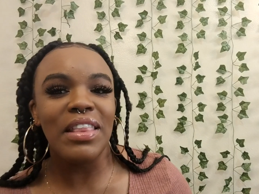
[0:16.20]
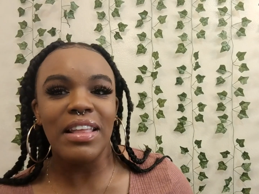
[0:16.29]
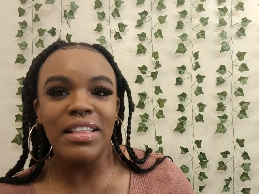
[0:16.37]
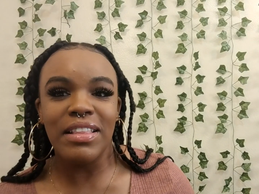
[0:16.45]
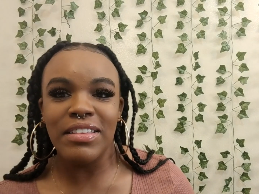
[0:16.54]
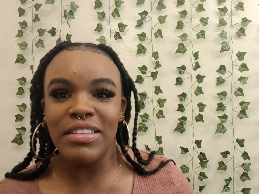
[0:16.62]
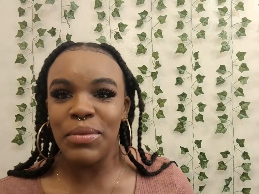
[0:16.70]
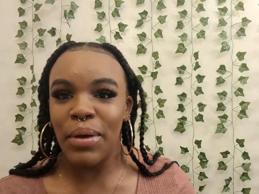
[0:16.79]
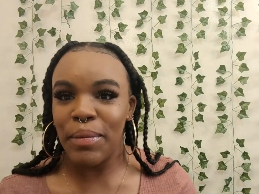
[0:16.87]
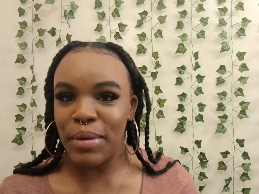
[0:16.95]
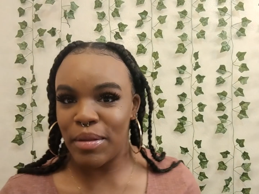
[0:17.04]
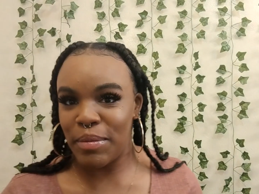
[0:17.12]
This is where
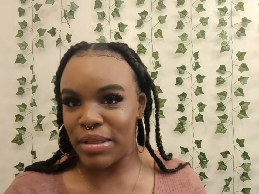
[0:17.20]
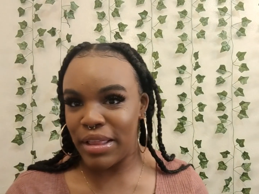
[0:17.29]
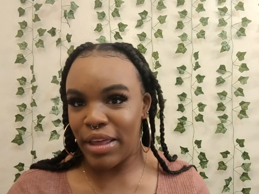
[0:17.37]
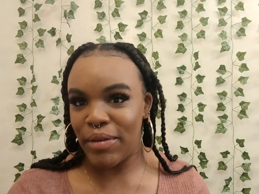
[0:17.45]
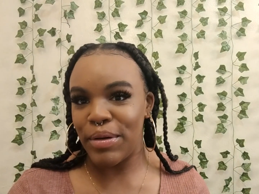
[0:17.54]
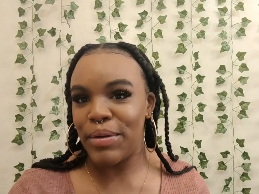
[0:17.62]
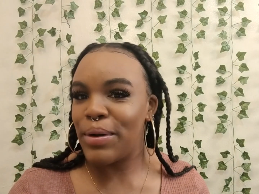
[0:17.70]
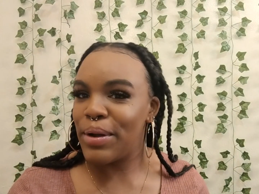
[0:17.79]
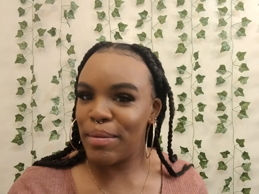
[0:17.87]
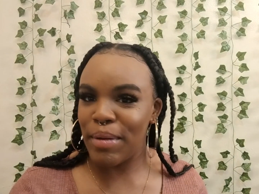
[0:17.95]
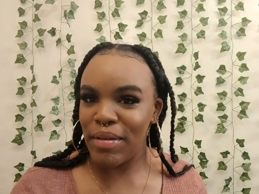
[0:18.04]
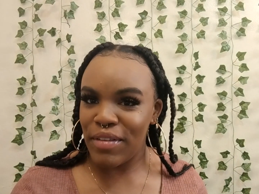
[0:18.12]
I'm going to be like
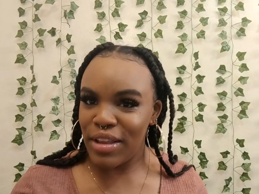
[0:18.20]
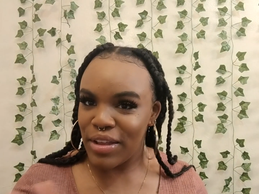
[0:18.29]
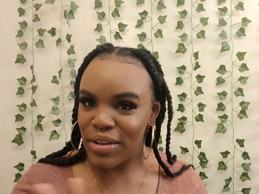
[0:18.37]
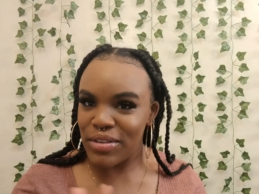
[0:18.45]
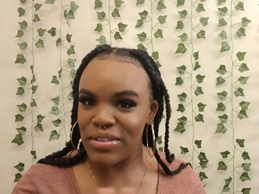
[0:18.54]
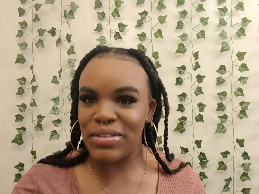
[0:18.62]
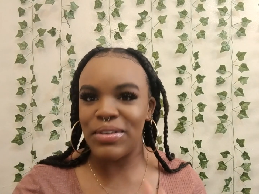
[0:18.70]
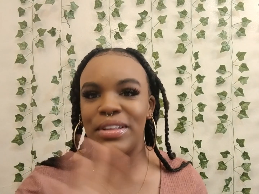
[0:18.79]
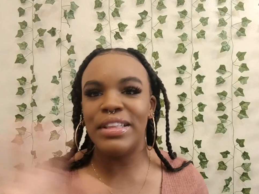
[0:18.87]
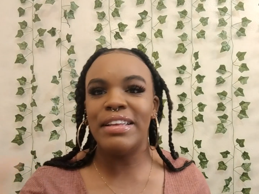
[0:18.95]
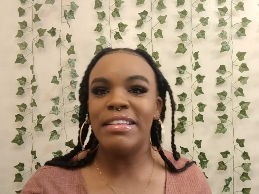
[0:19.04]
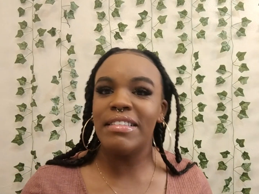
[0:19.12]
recording my videos
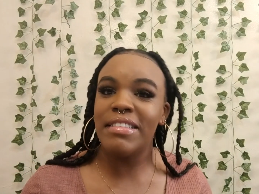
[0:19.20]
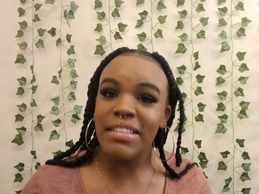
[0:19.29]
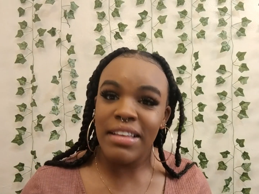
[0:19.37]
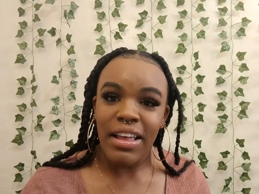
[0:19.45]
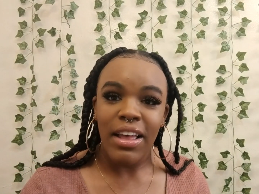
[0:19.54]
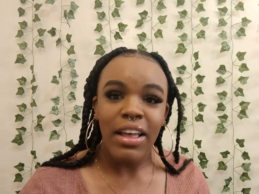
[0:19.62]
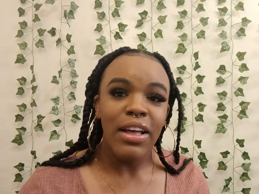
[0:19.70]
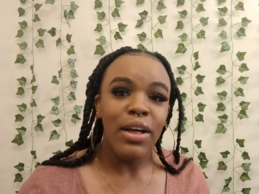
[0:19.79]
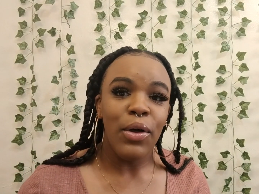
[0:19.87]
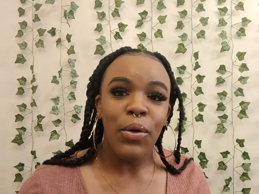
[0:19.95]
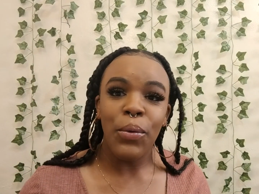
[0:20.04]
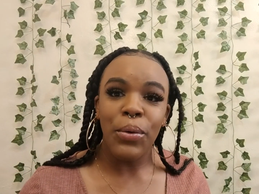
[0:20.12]
during this
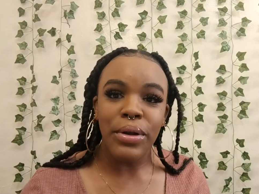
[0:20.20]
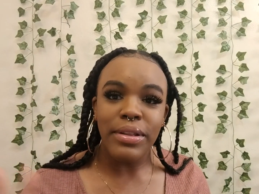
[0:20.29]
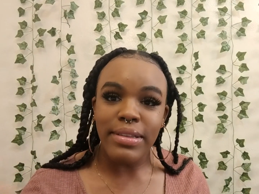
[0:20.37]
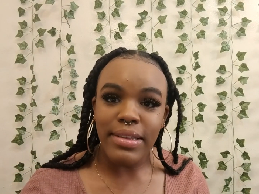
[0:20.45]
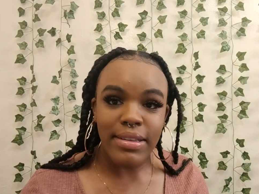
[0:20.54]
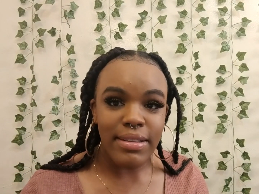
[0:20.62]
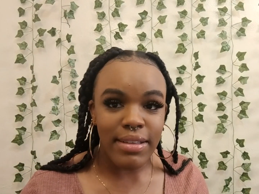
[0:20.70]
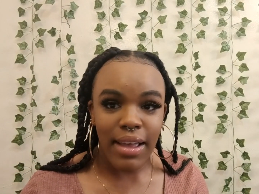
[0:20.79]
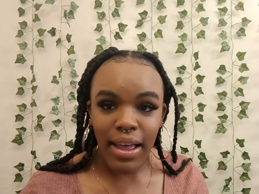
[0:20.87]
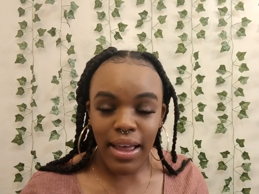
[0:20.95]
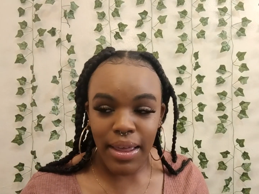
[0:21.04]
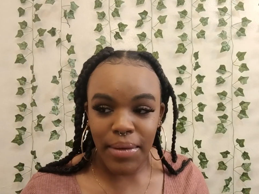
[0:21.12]
quarantine
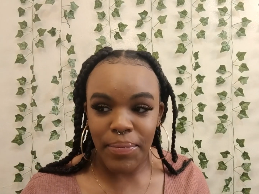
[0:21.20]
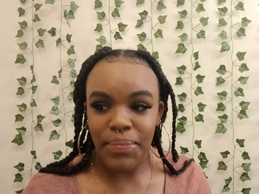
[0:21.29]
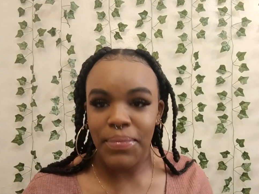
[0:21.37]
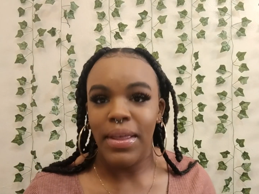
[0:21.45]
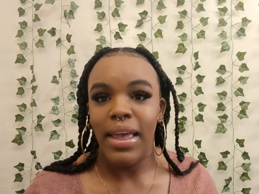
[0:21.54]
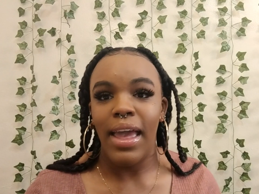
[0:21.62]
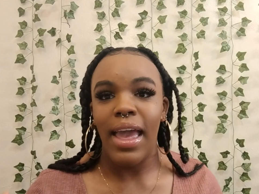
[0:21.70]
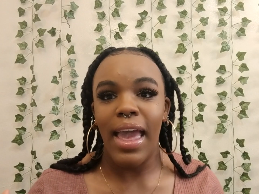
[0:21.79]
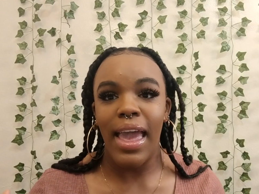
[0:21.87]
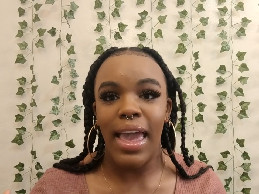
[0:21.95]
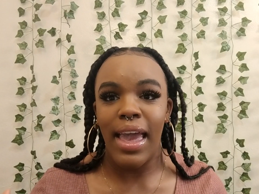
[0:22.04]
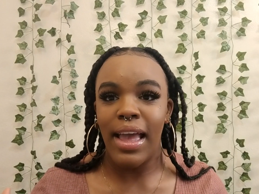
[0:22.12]
time
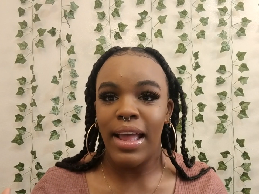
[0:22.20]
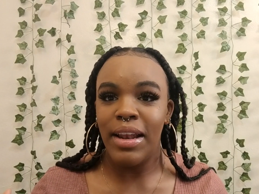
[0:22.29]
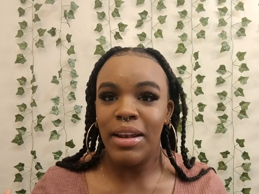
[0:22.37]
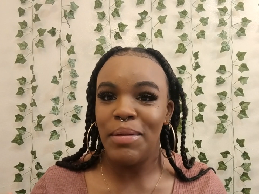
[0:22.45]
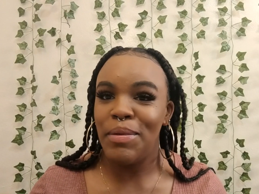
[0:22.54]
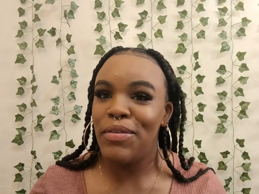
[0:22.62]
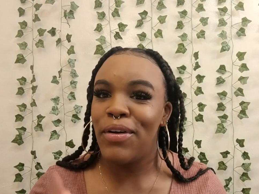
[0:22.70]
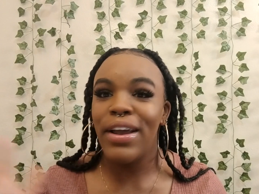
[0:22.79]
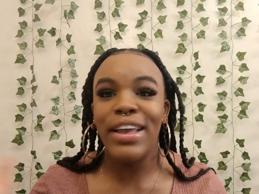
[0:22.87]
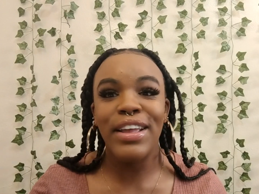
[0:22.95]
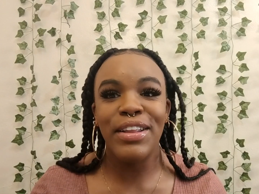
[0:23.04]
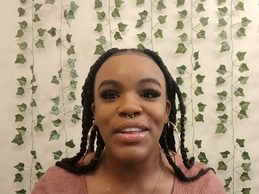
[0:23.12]
and before I
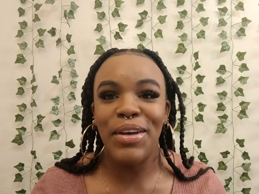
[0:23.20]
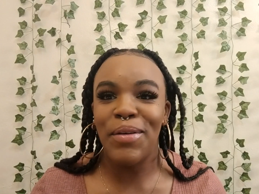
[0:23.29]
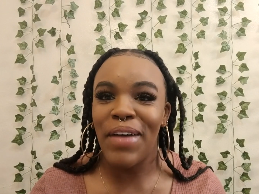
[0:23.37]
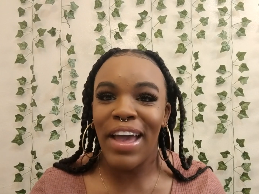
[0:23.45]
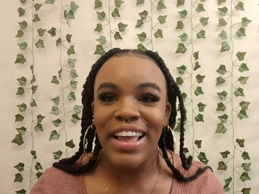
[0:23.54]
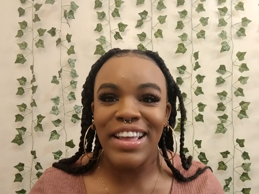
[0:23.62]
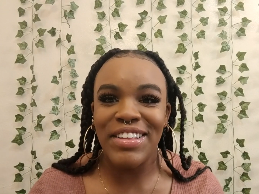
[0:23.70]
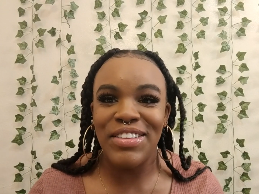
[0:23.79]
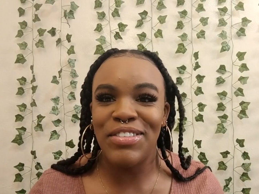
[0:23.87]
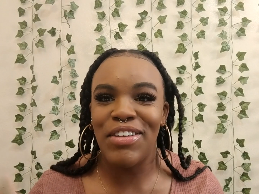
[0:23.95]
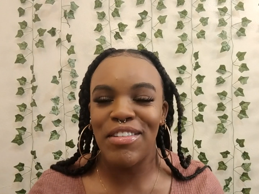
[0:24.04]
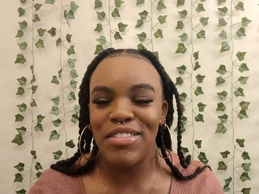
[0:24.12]
can go back and
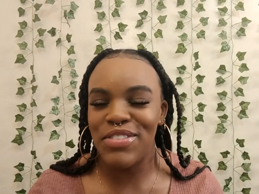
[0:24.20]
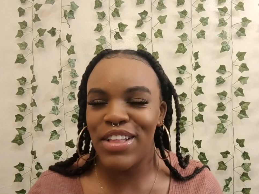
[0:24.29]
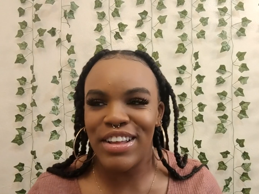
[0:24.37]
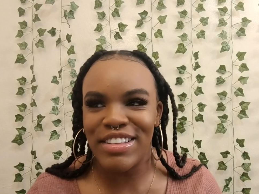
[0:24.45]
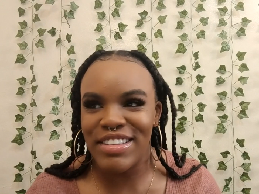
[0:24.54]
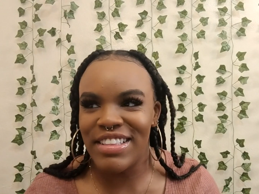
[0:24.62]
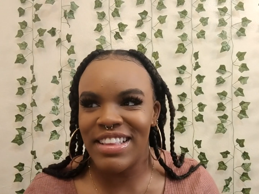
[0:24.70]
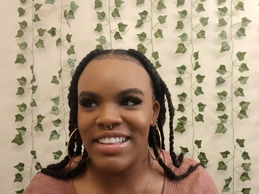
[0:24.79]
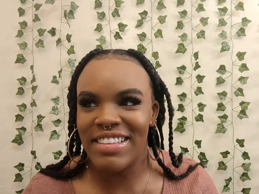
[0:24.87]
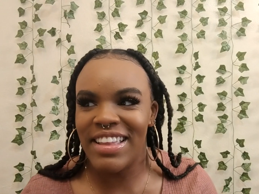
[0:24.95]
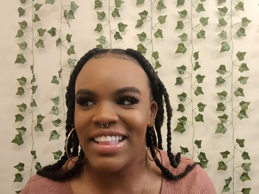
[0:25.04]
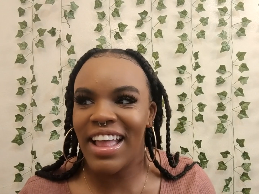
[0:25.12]
do travel vlogs and
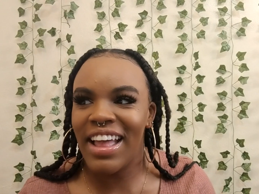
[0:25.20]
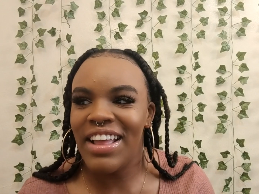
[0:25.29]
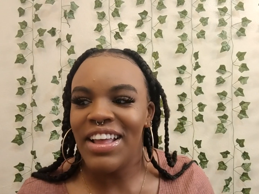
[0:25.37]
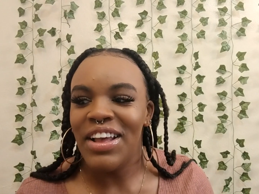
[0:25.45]
things like that.